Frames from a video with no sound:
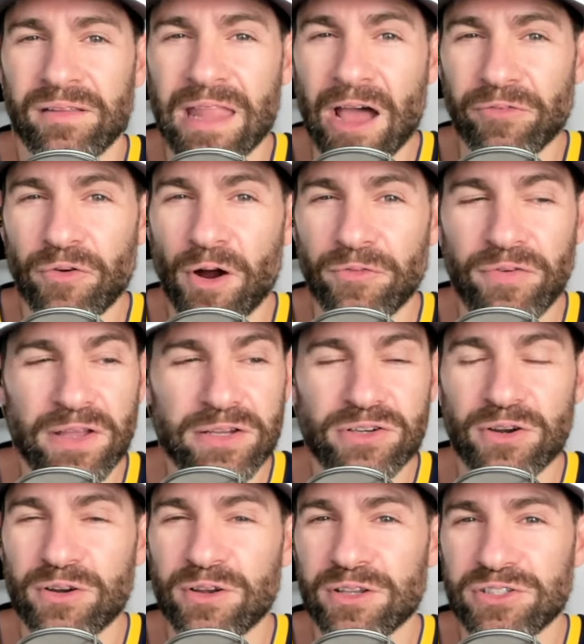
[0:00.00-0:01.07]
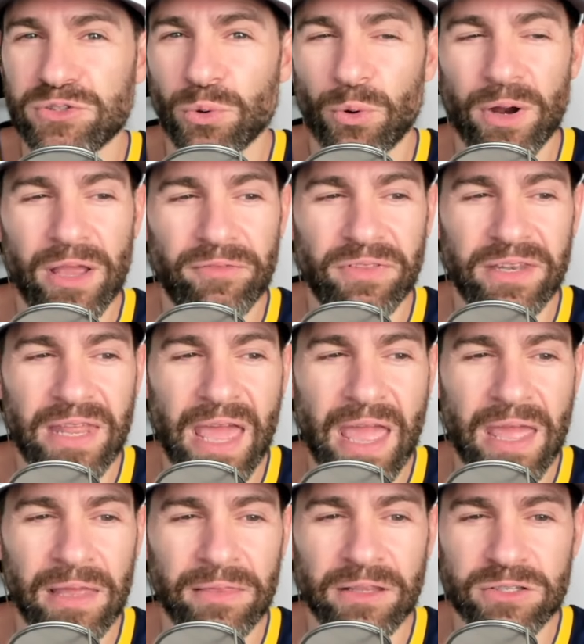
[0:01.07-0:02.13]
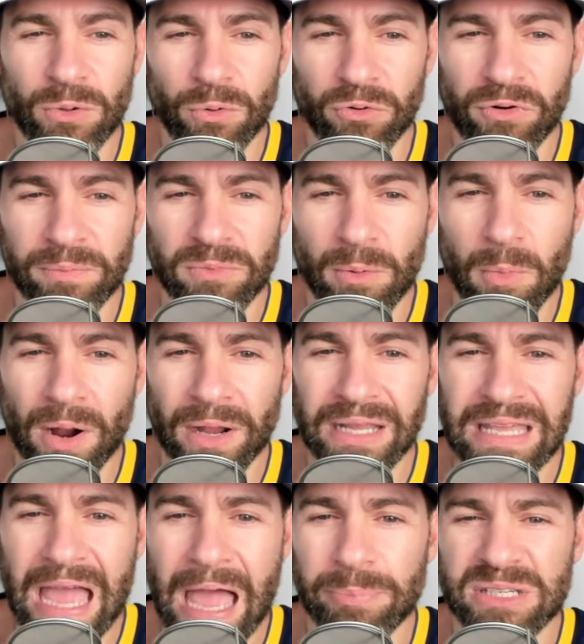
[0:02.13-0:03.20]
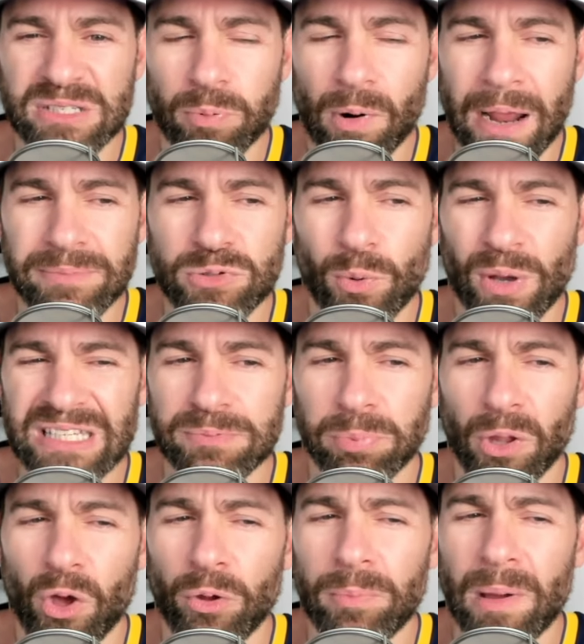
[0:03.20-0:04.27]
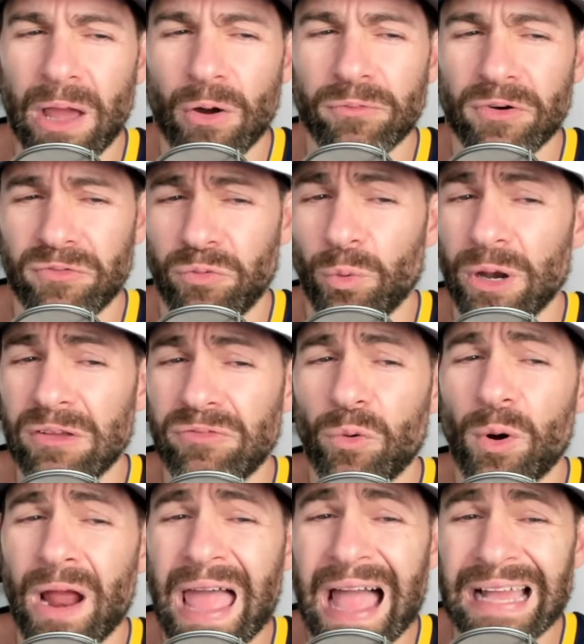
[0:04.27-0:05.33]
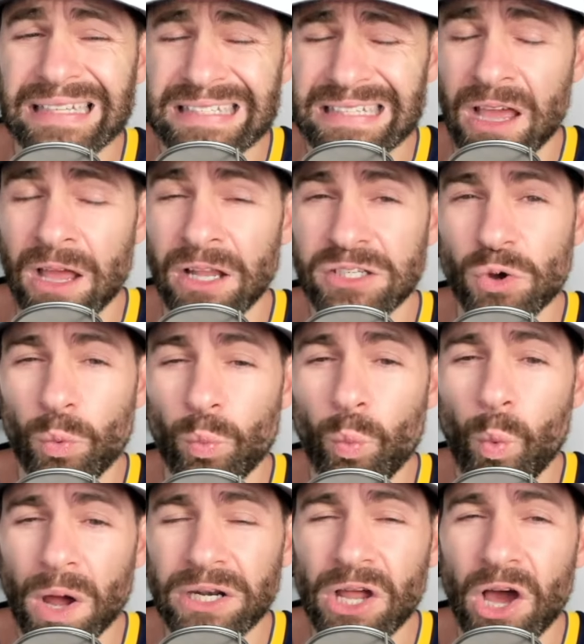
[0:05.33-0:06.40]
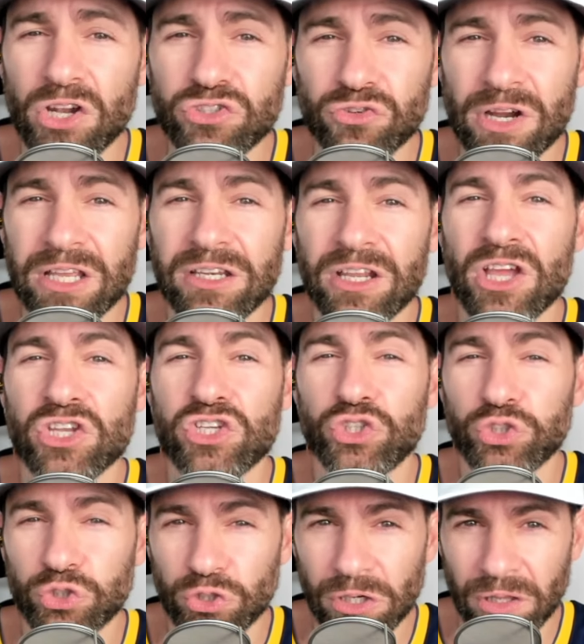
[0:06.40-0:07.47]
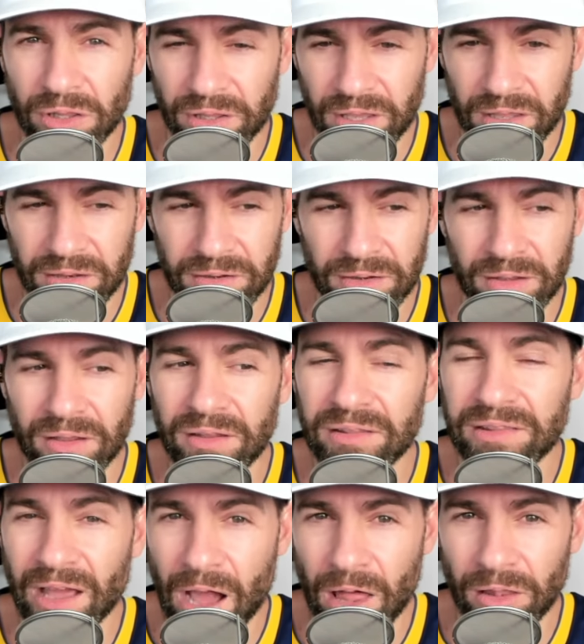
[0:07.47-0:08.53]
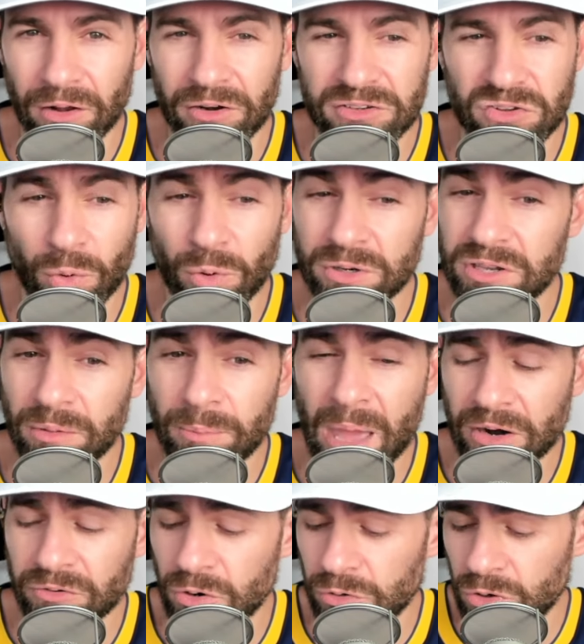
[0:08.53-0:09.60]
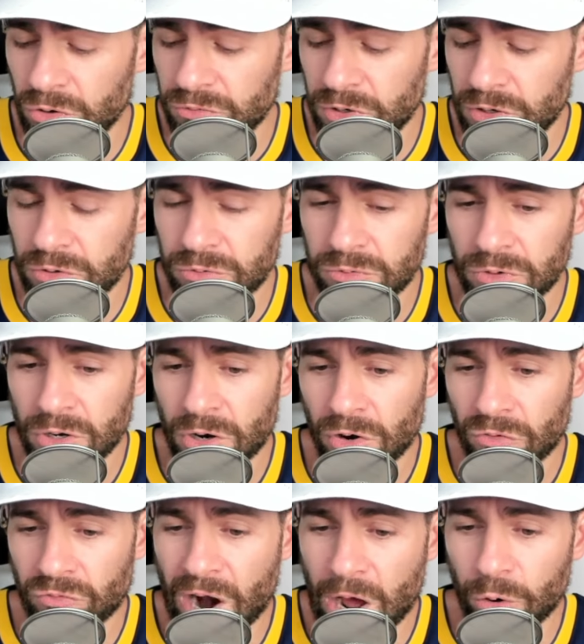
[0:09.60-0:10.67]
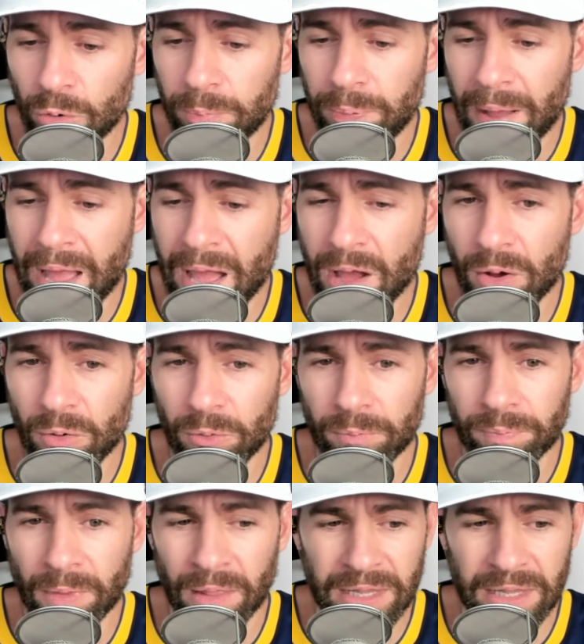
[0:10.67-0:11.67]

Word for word: Now for our featured story of the day. The total crypto market cap is primed to explode by over 44x to $100 trillion. According to the macro guru, Raoul Pal.